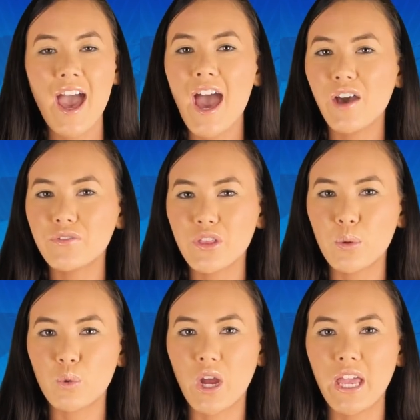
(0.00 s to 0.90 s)
After the
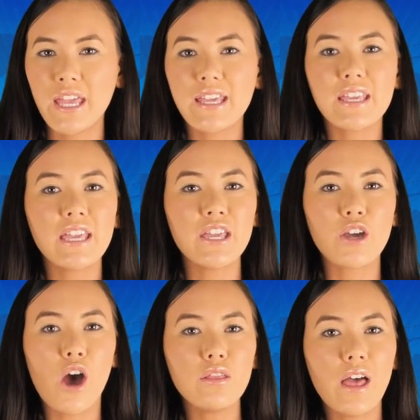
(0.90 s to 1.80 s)
break, King
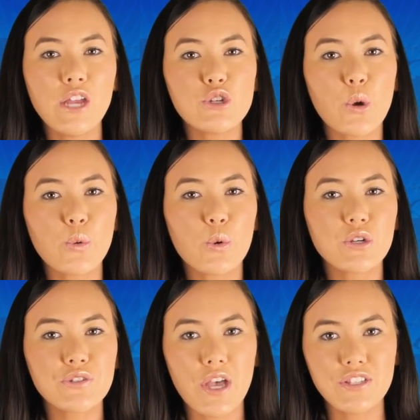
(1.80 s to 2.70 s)
Online Drone
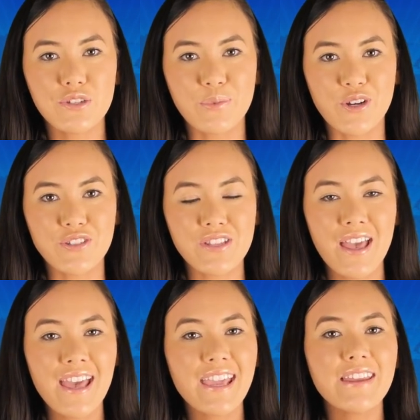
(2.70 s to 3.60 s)
Course customers
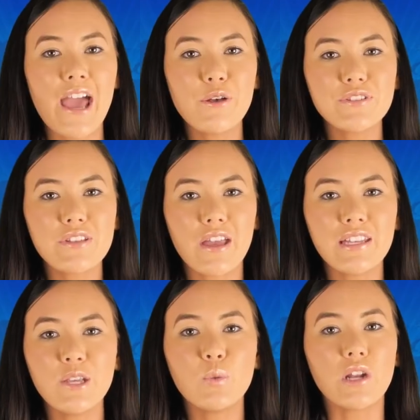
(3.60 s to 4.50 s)
can now
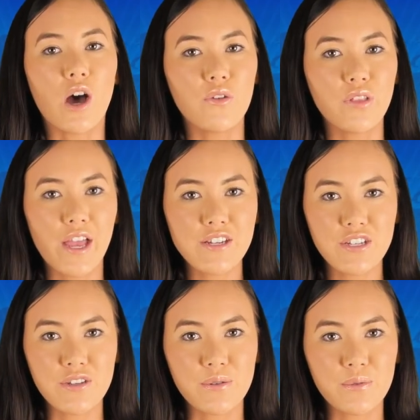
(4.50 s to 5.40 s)
study when offline
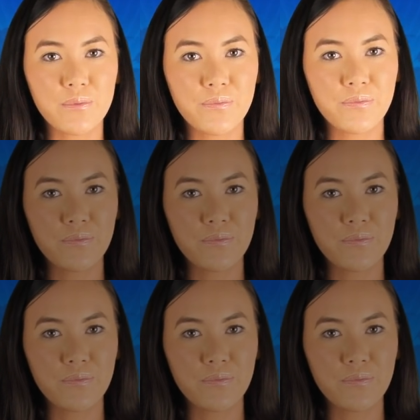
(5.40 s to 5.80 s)
too.